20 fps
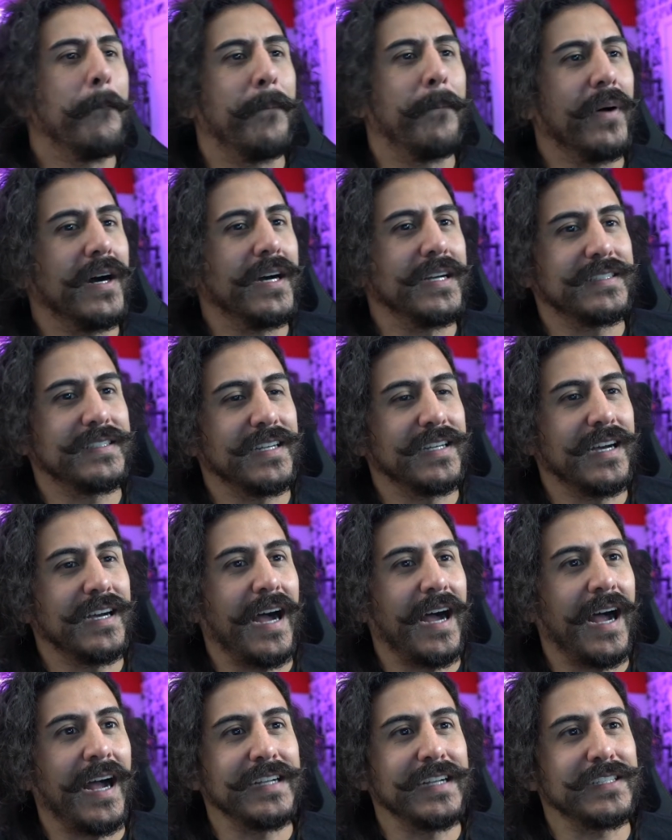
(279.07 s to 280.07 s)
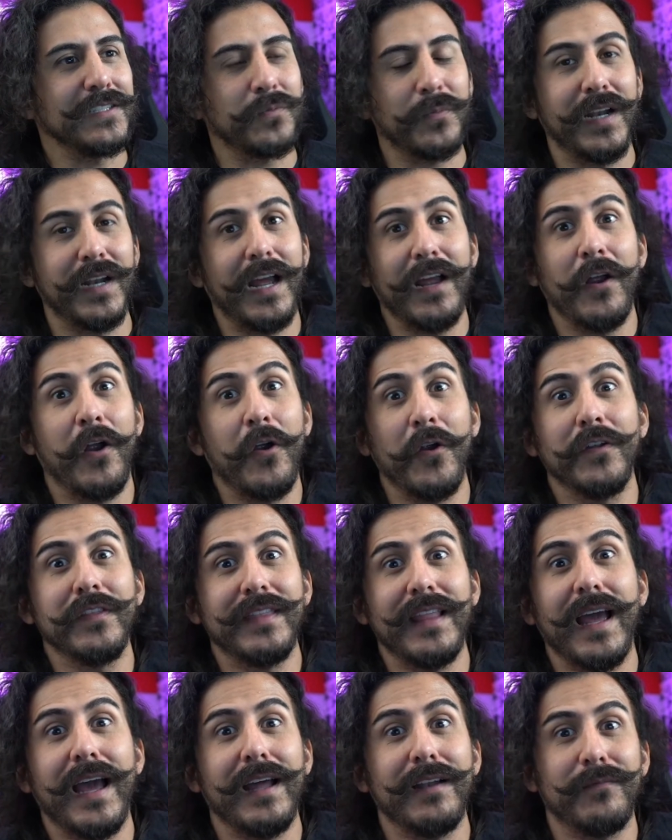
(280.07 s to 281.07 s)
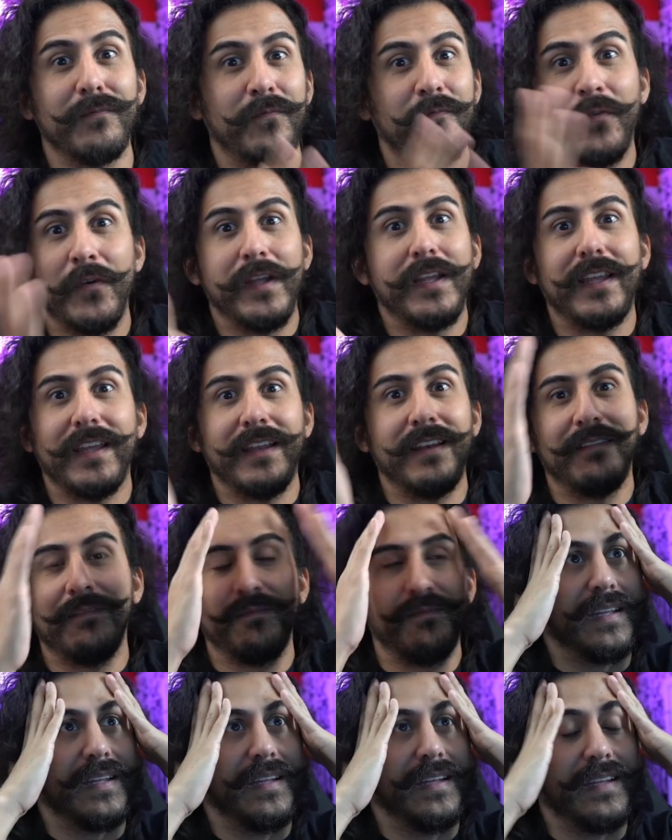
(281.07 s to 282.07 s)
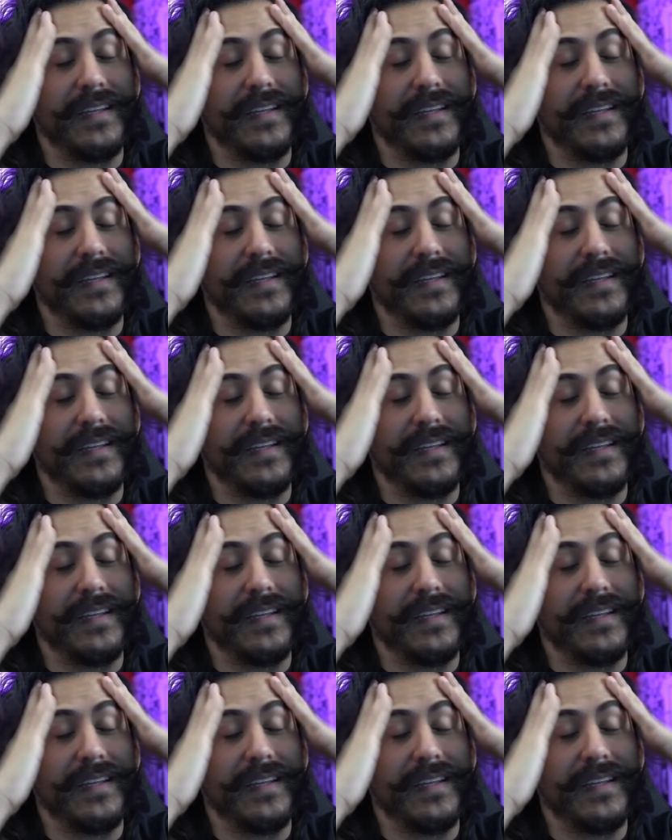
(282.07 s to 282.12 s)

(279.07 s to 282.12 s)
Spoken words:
But when I heard that freaking